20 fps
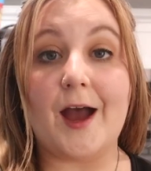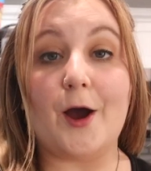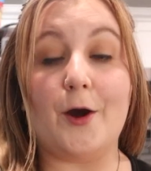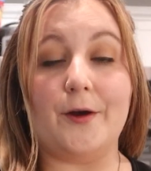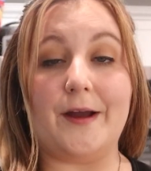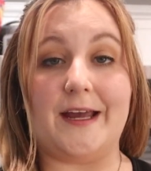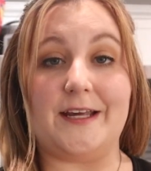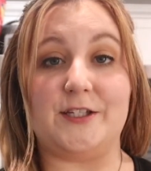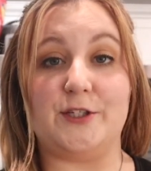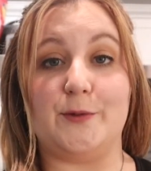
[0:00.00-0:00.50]

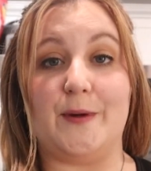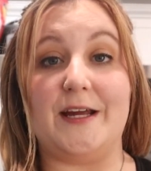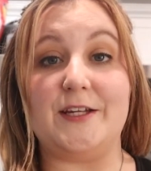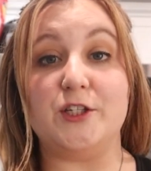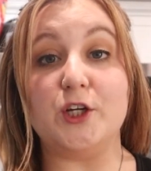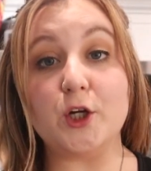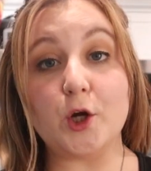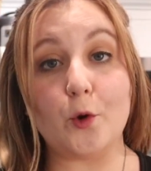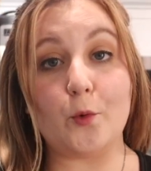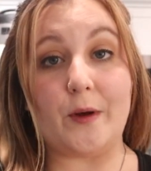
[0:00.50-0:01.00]
Okay, so I
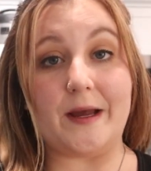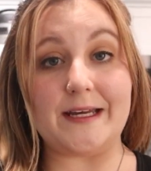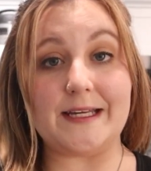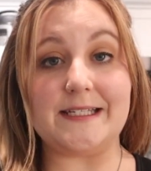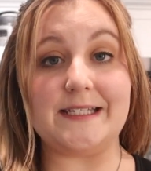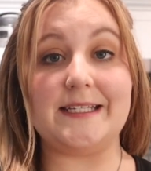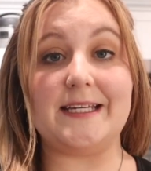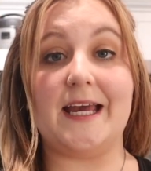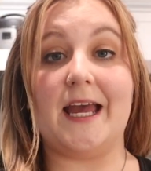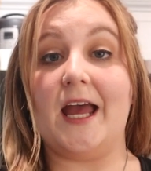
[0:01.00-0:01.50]
took a
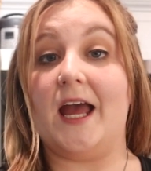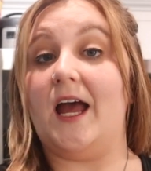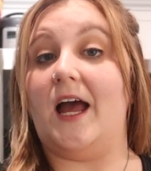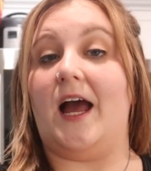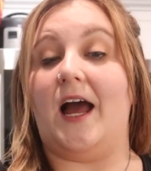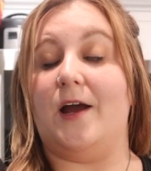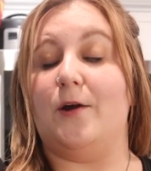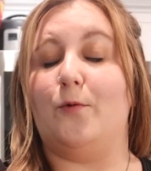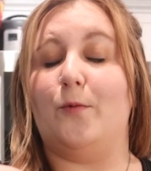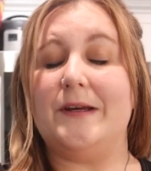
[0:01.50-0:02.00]
whisk.
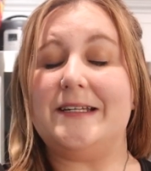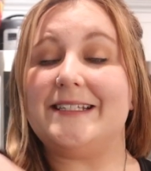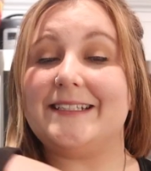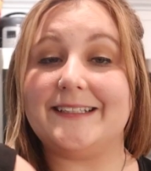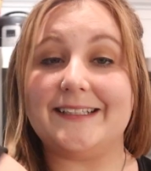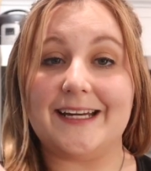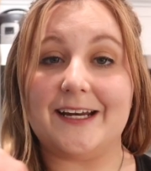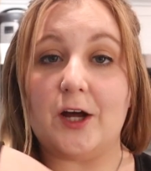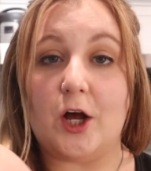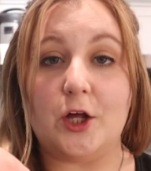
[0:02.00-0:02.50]
I
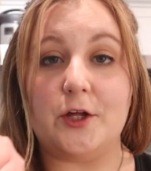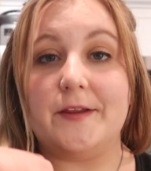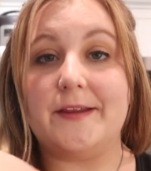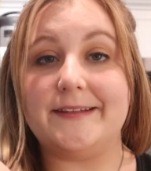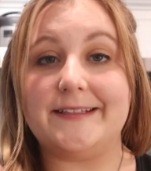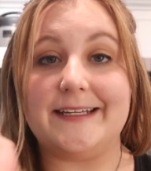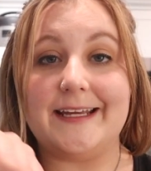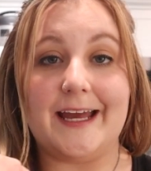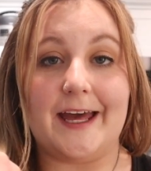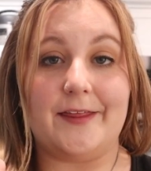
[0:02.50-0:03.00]
whisked it
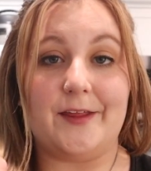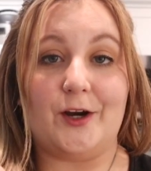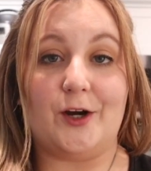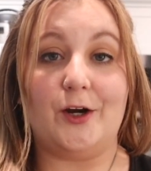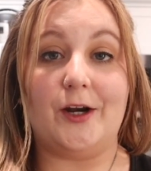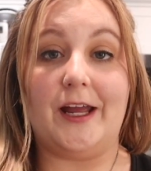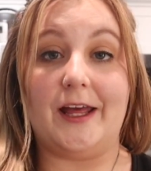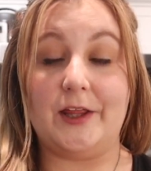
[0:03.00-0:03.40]
all together.